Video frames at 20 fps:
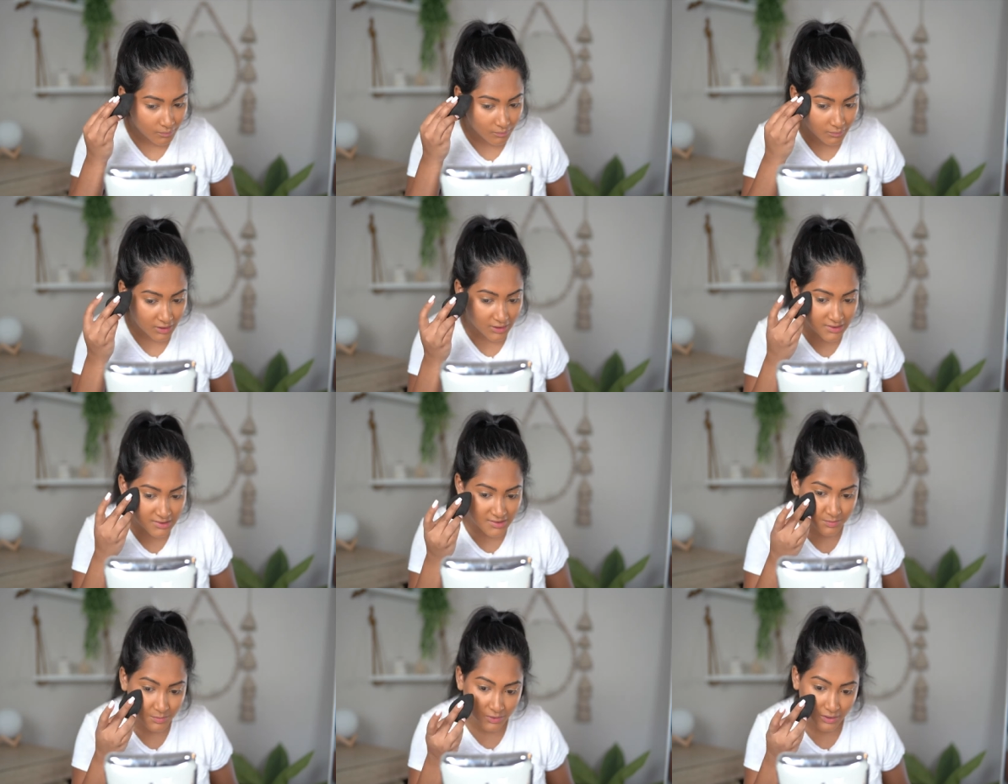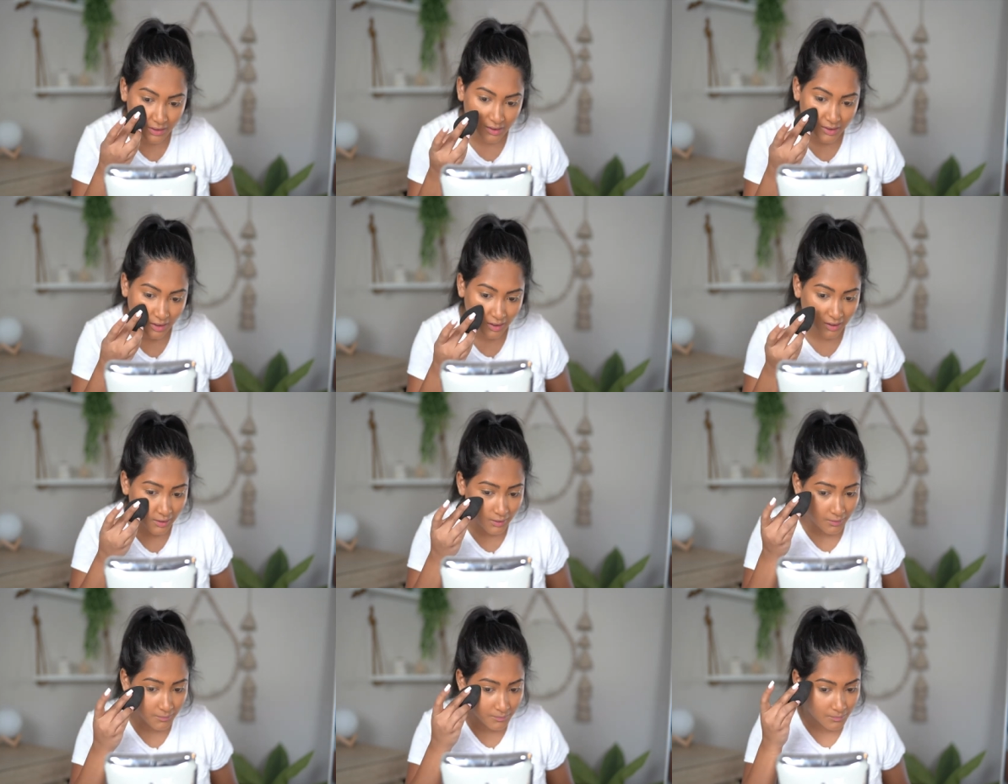that's
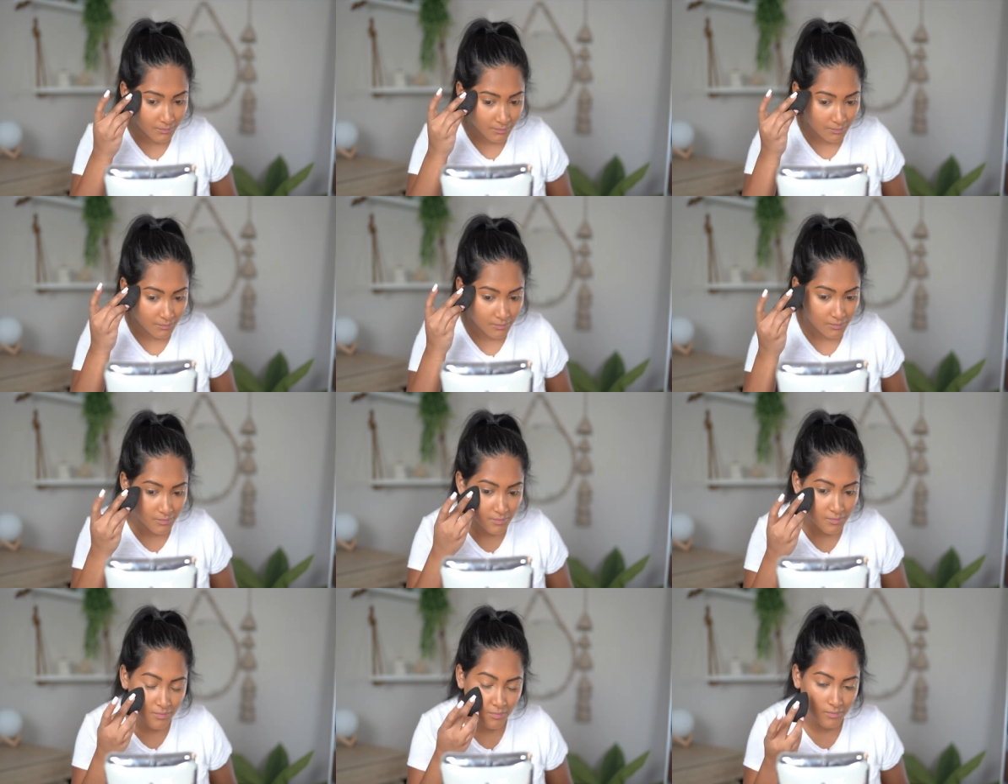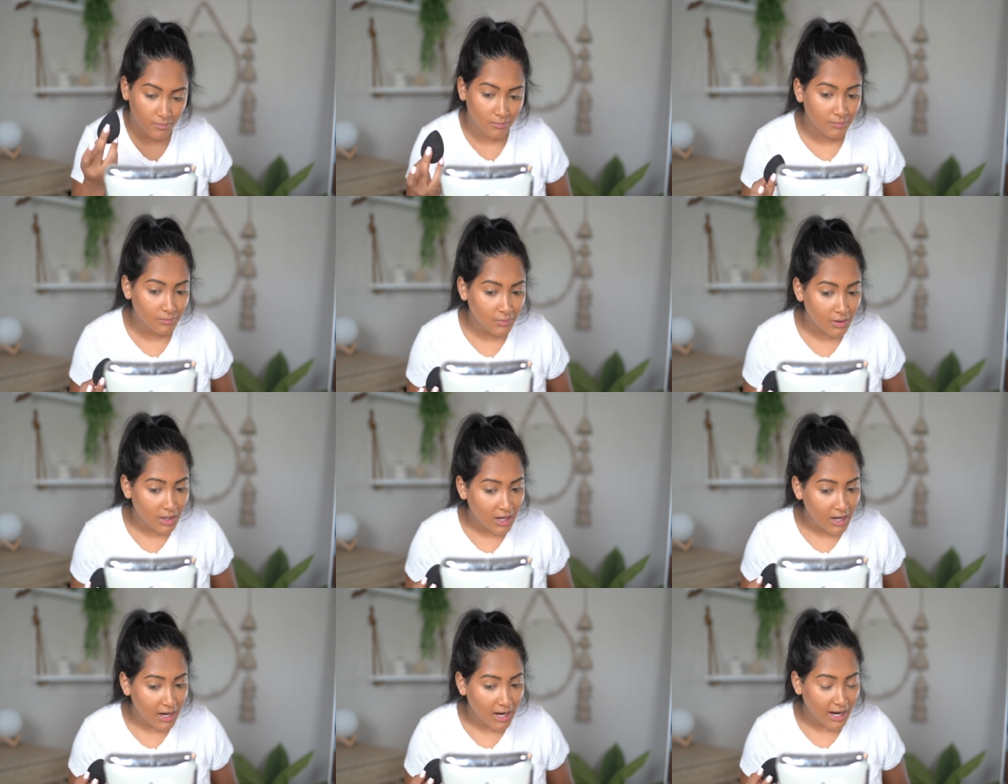pretty.
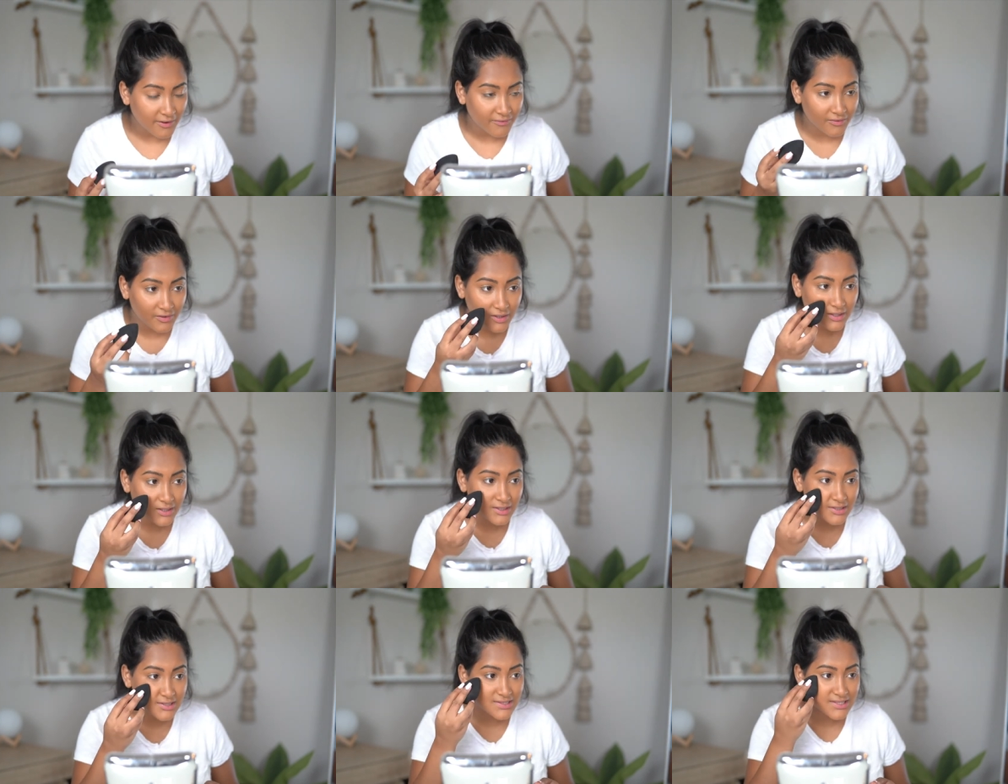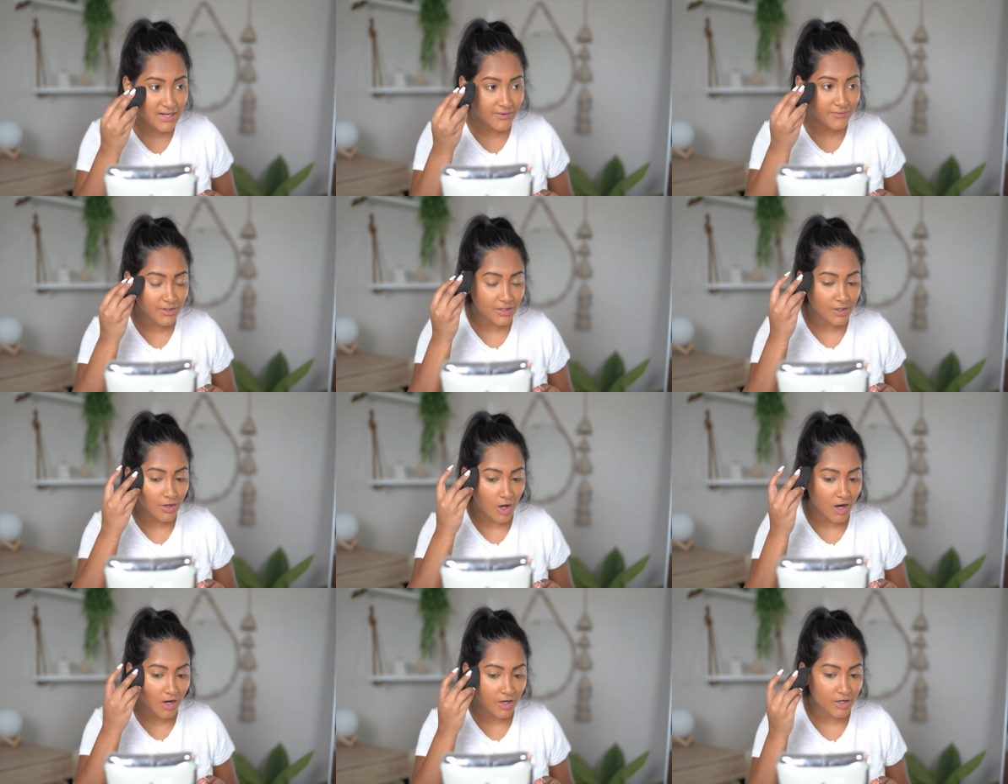I feel like it's definitely
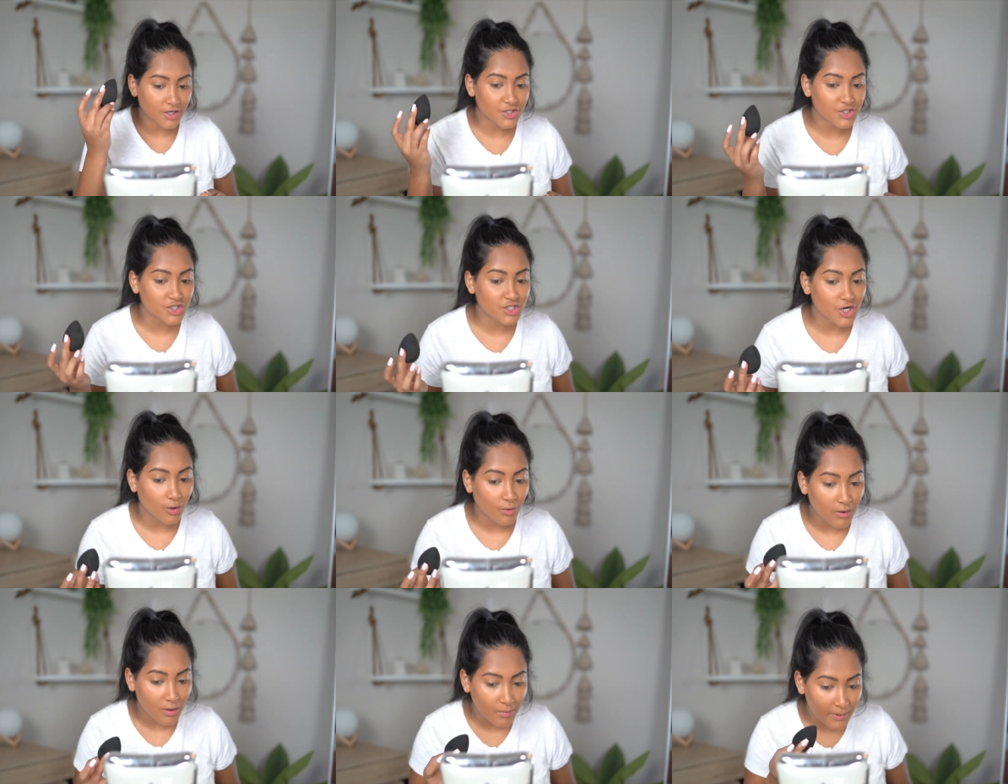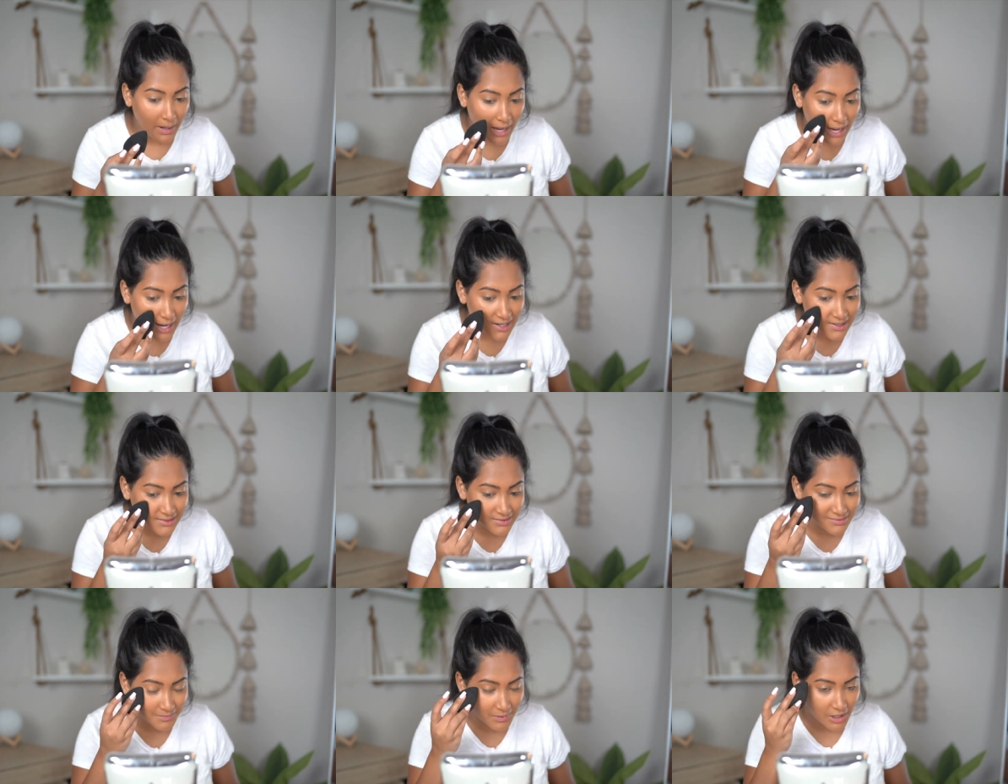not going to show up
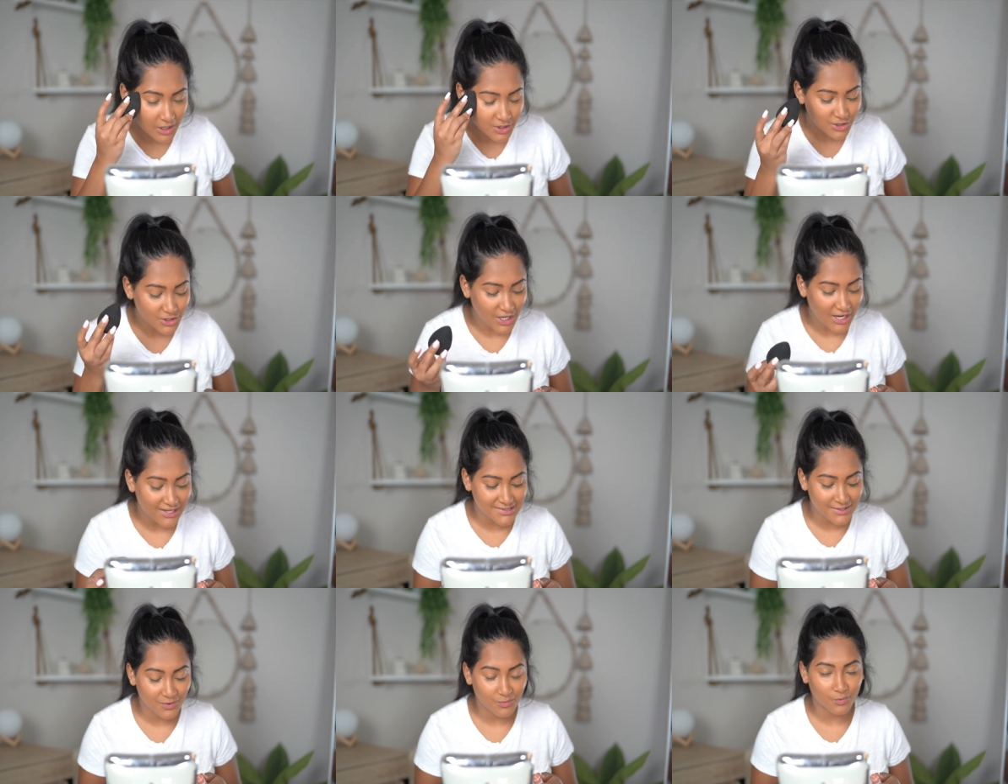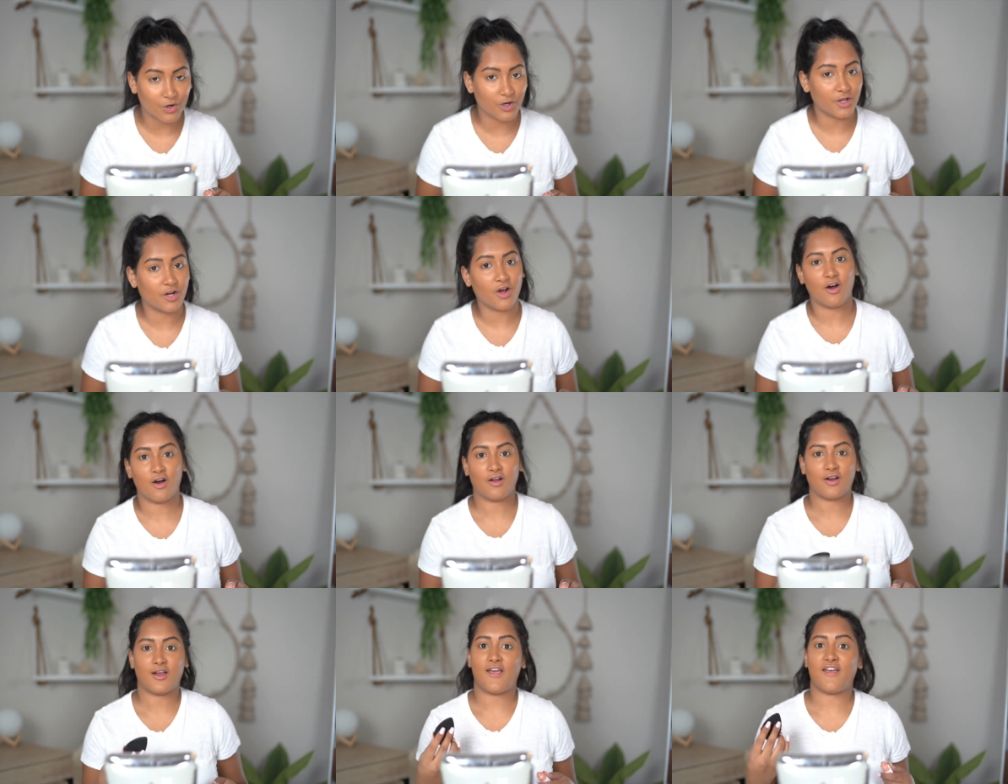as much as it would
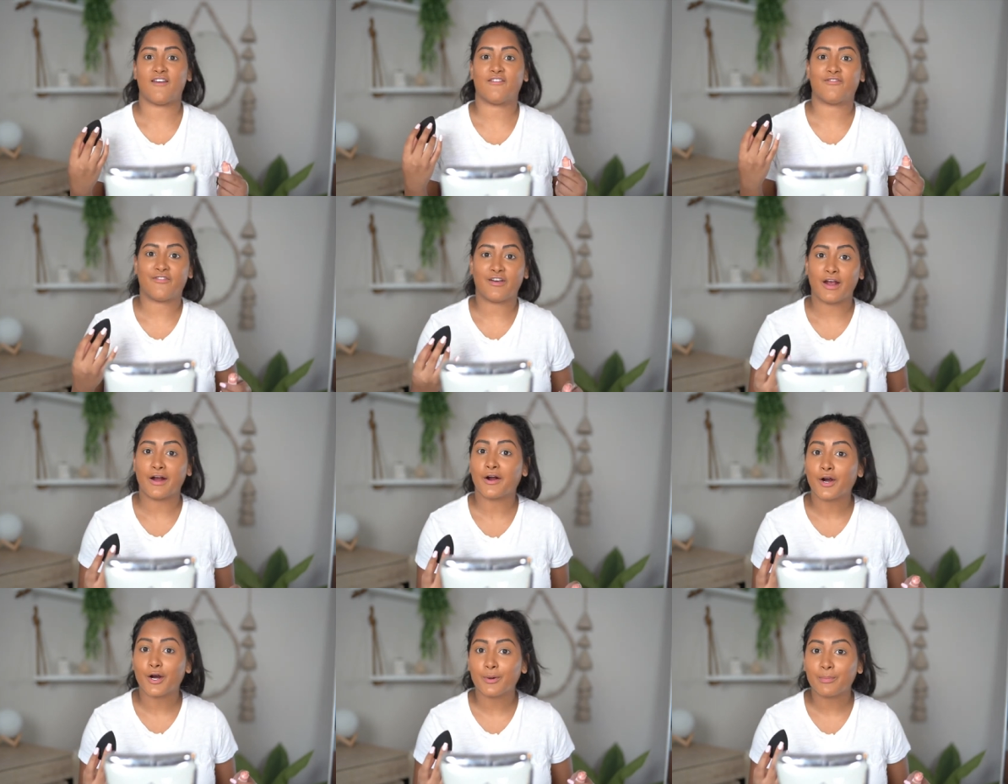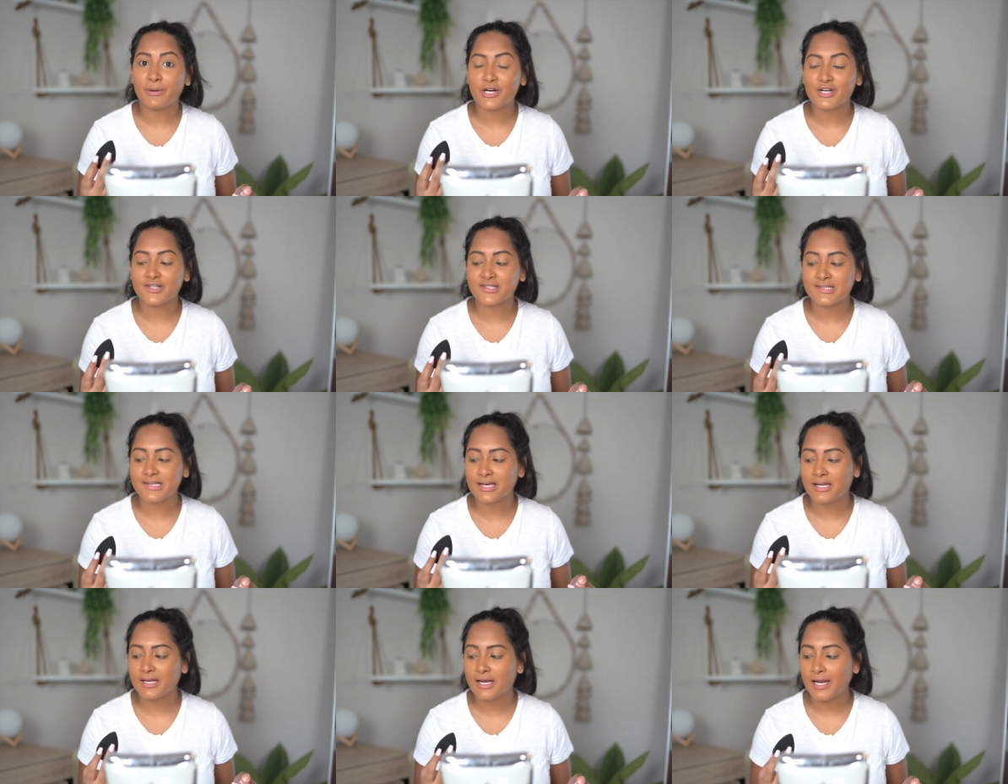on a fairer
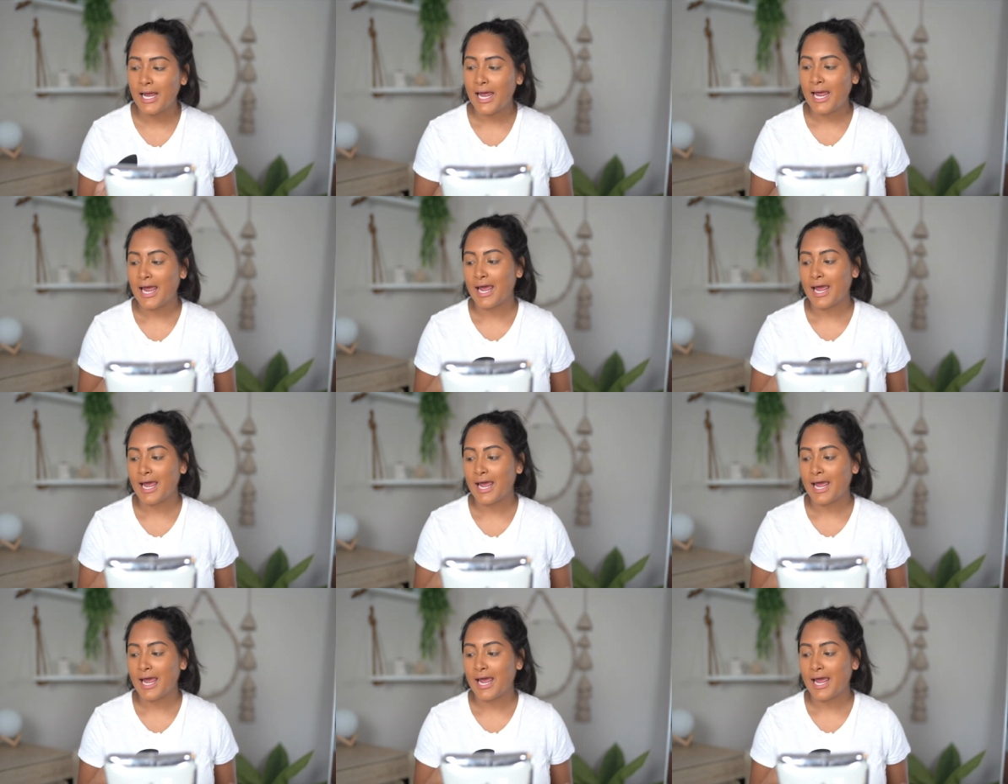person,